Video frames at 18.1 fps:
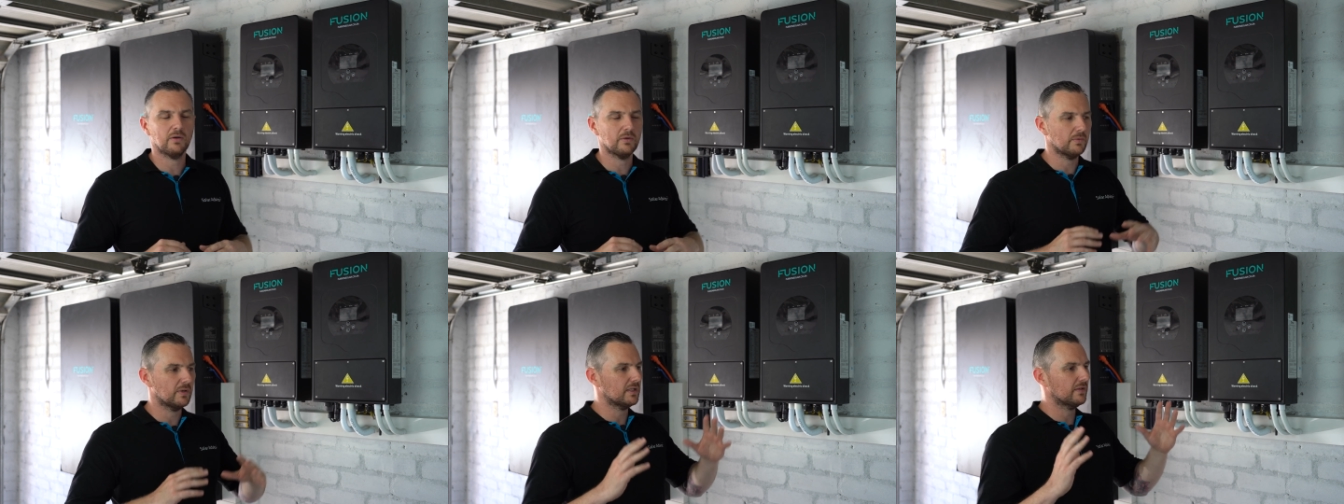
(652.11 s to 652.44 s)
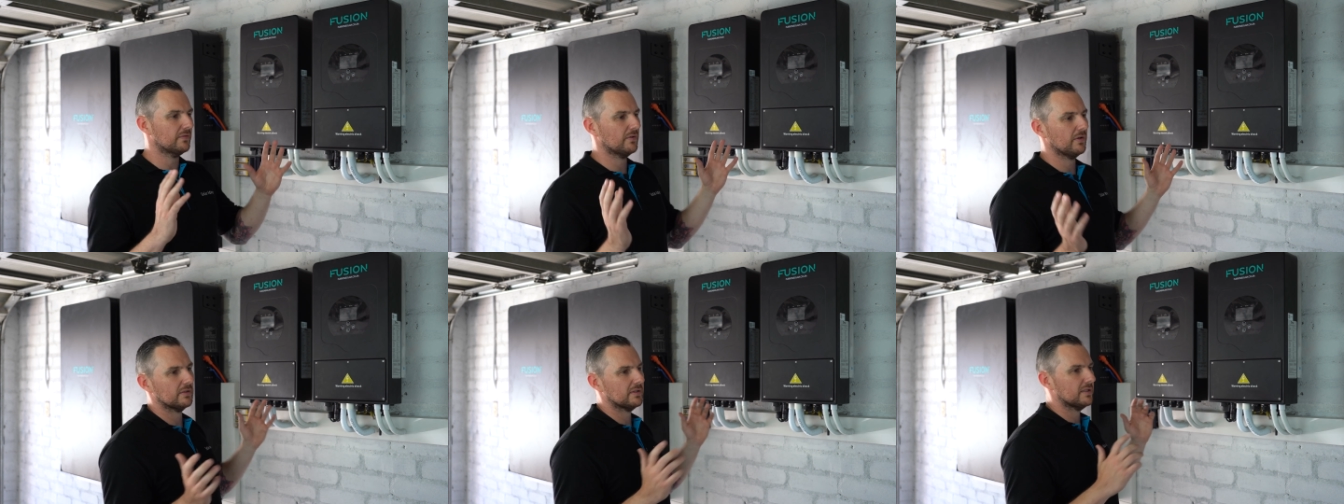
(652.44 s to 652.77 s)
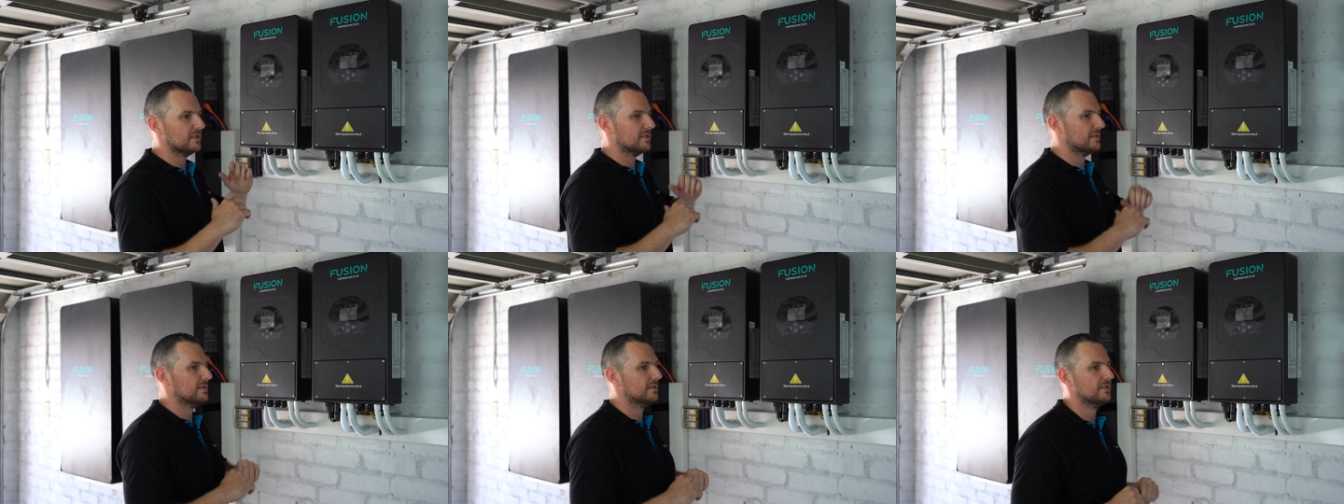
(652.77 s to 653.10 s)
oh, well, I've got
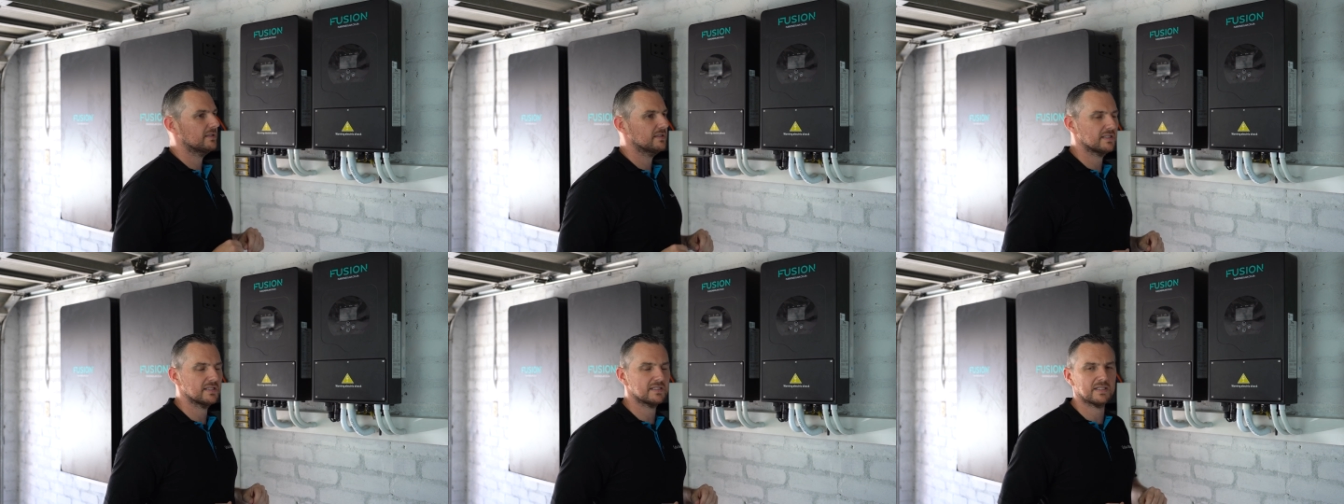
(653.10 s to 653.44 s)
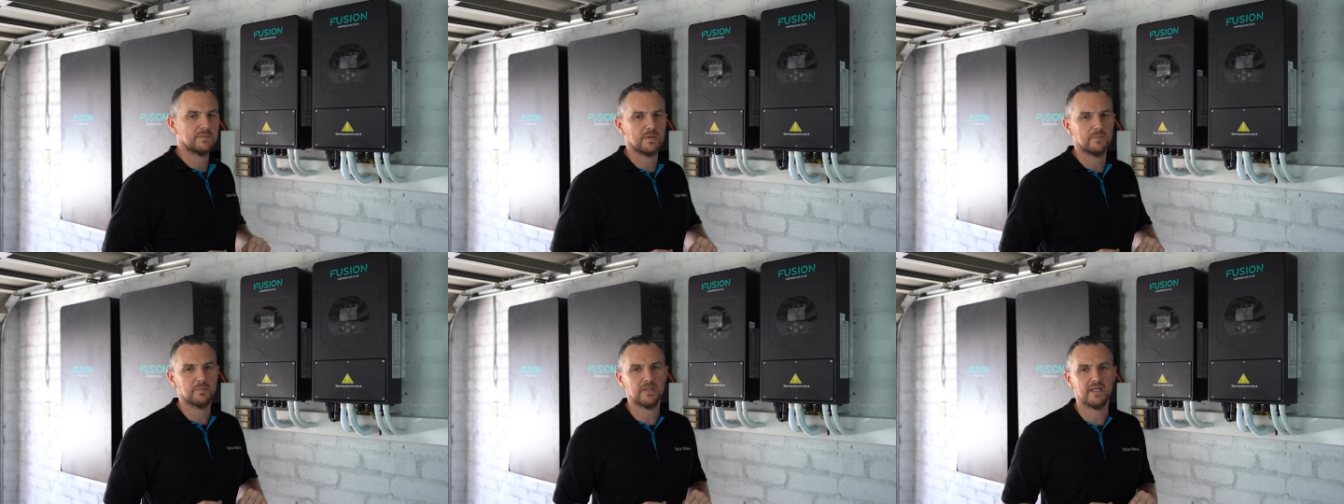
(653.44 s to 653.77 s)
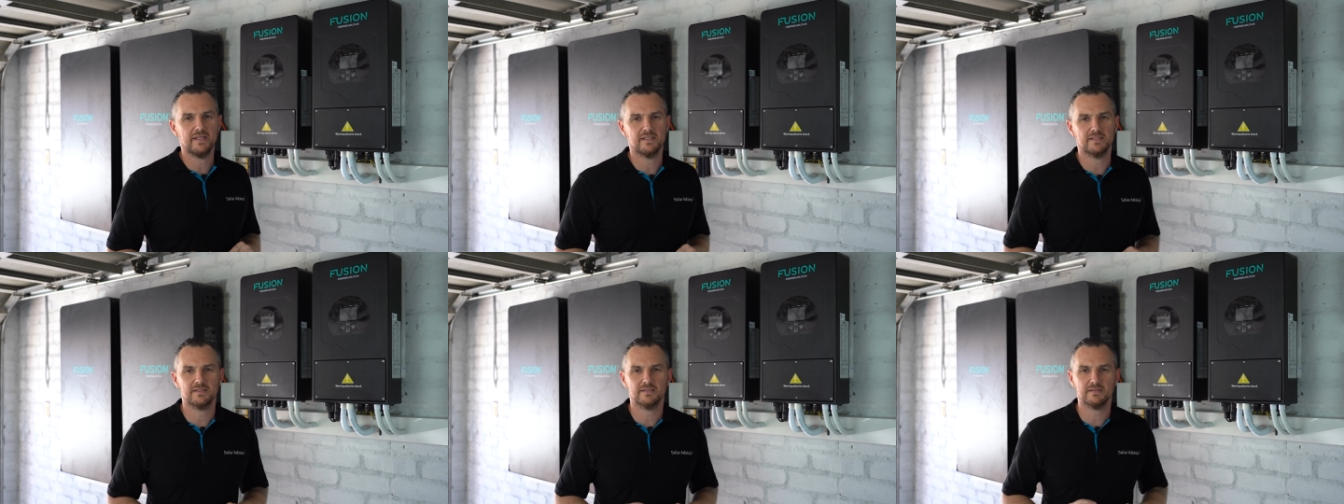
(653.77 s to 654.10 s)
this system in
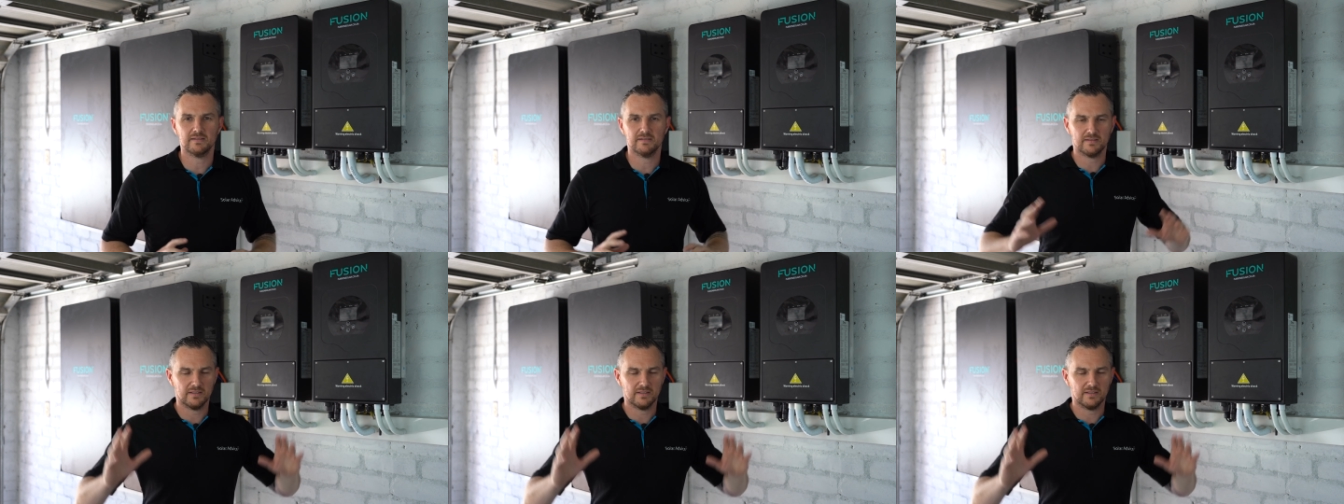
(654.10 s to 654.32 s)
place,